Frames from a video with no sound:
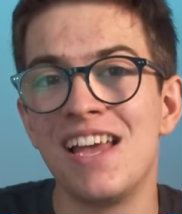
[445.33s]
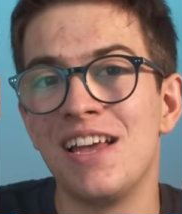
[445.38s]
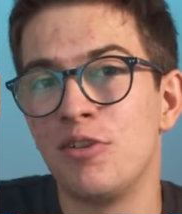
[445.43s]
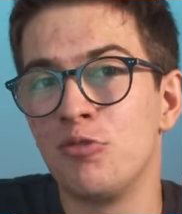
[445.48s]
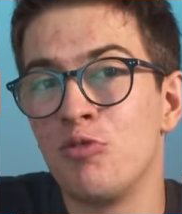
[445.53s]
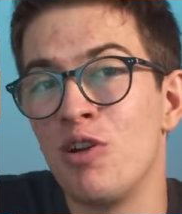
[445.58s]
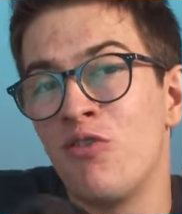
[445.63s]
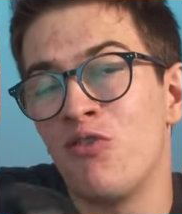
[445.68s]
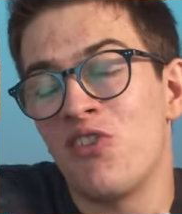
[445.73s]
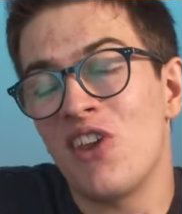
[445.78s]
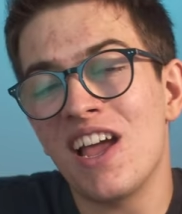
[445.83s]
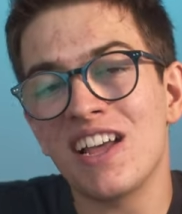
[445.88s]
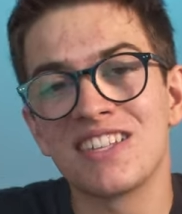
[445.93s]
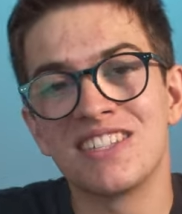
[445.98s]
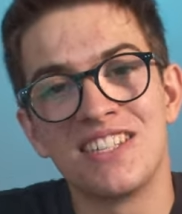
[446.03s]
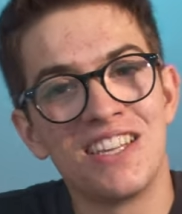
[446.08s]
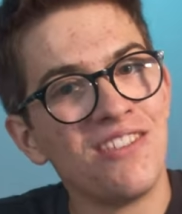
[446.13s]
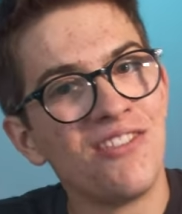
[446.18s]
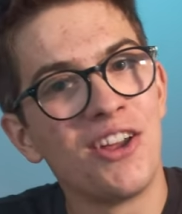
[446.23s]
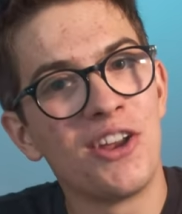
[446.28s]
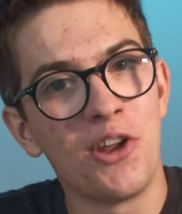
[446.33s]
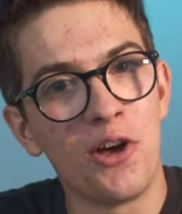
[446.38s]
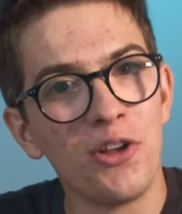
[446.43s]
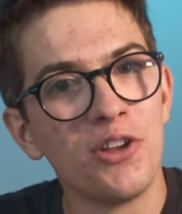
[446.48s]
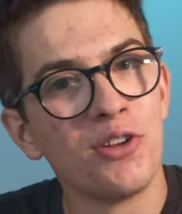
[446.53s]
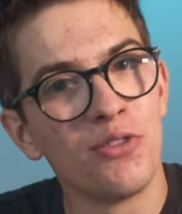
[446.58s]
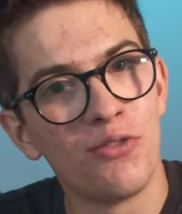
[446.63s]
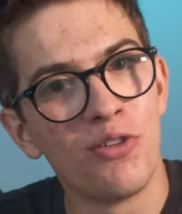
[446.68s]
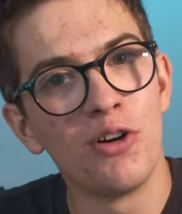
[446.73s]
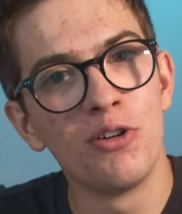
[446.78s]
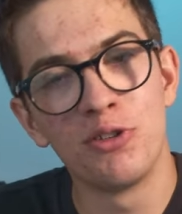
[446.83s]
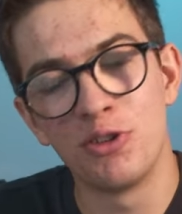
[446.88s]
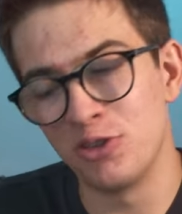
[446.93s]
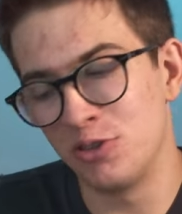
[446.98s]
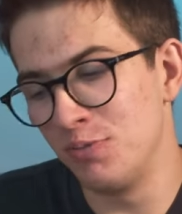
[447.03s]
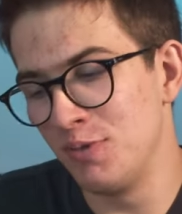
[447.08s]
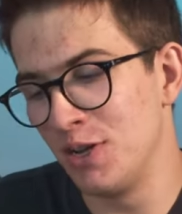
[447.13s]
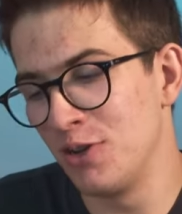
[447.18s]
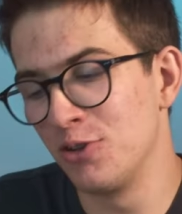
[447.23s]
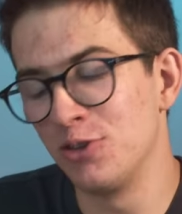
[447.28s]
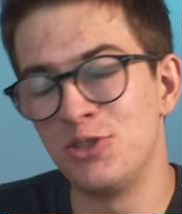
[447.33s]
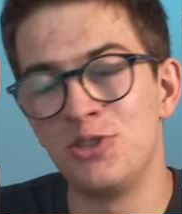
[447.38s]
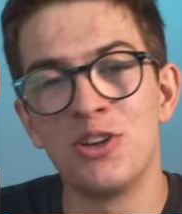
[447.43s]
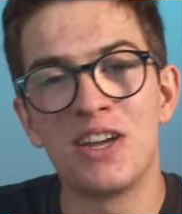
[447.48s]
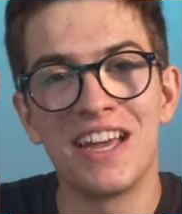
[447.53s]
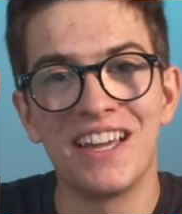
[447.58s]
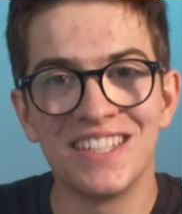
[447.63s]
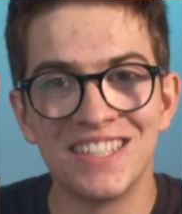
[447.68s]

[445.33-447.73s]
reflects even on the photos because you can